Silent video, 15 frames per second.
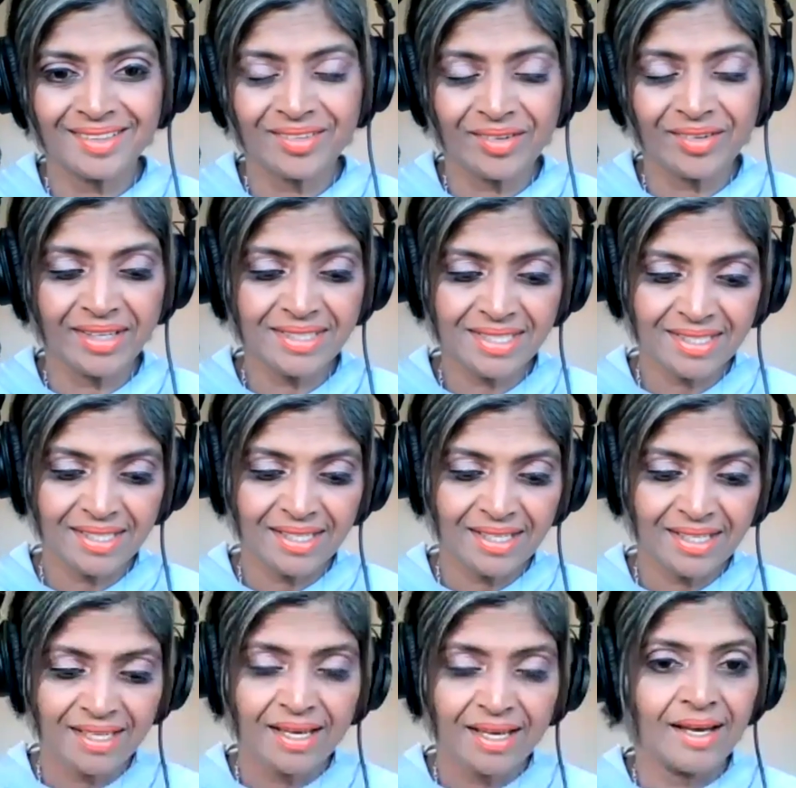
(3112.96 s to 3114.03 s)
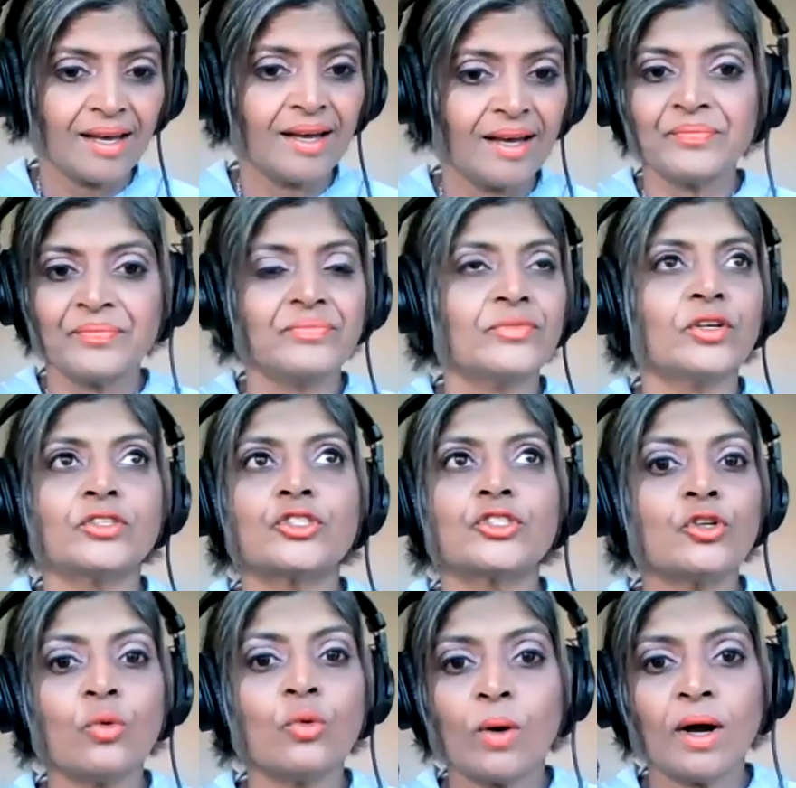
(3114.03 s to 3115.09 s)
Right? Not
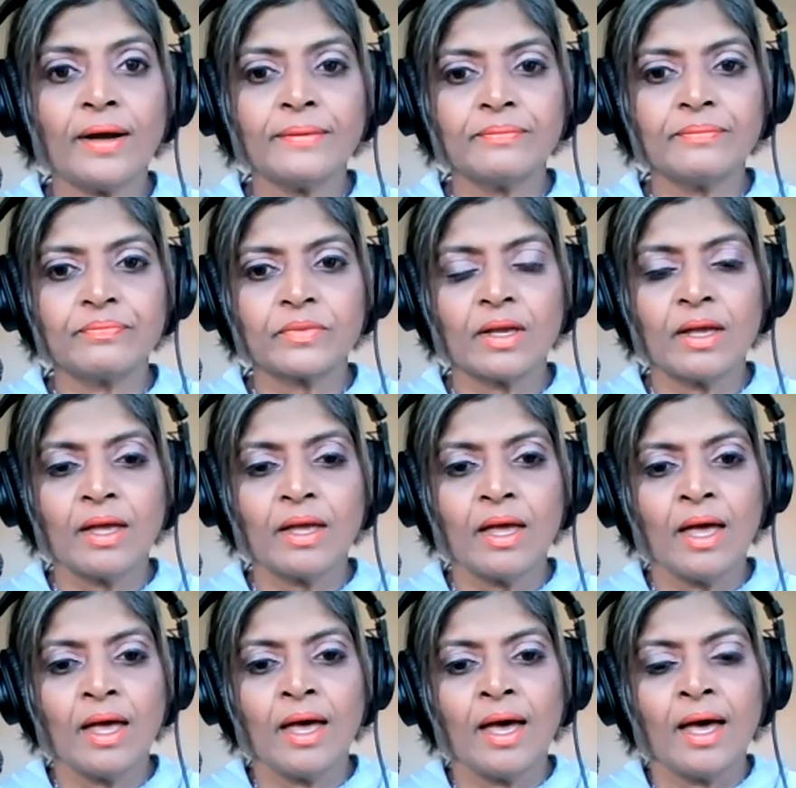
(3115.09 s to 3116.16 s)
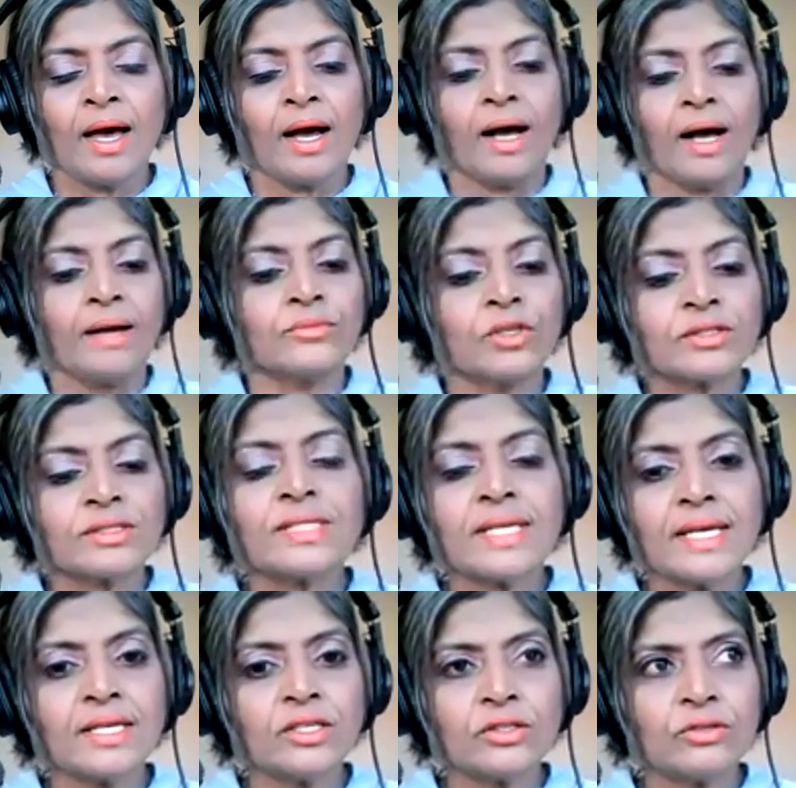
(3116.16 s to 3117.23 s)
sure why. I'm not
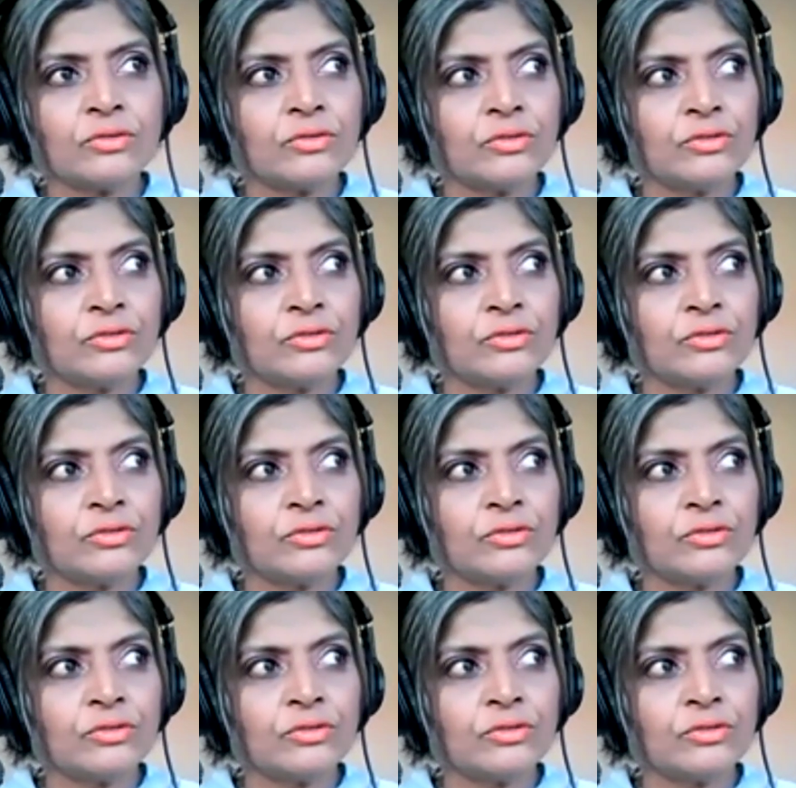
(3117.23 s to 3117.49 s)
saying you,